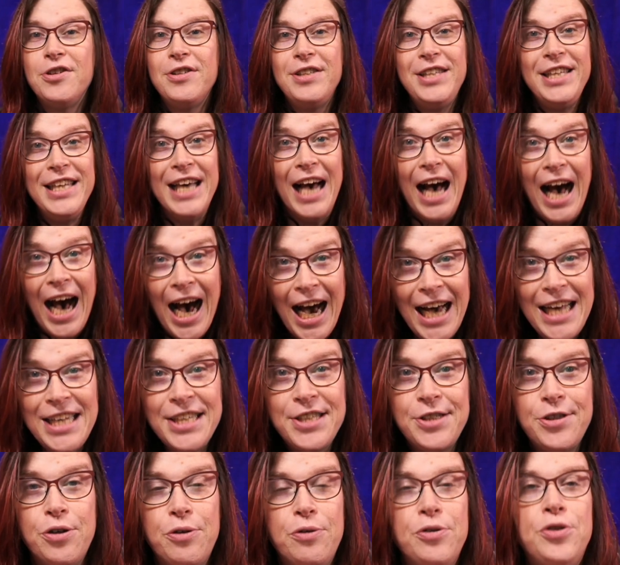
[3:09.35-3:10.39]
the
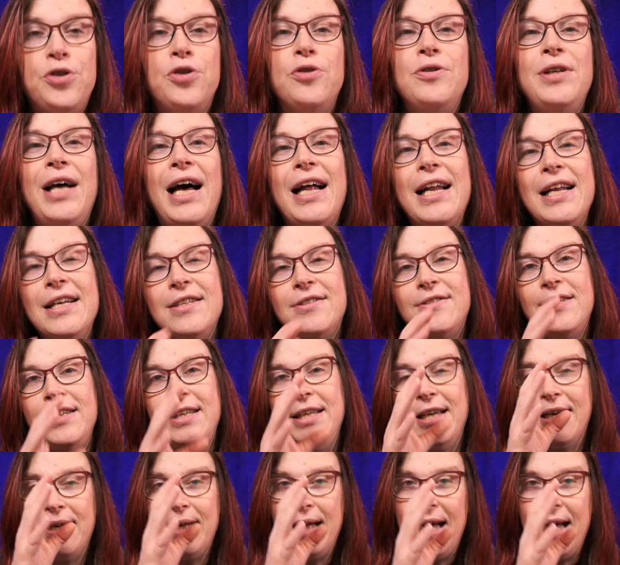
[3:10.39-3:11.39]
ISO, so that is the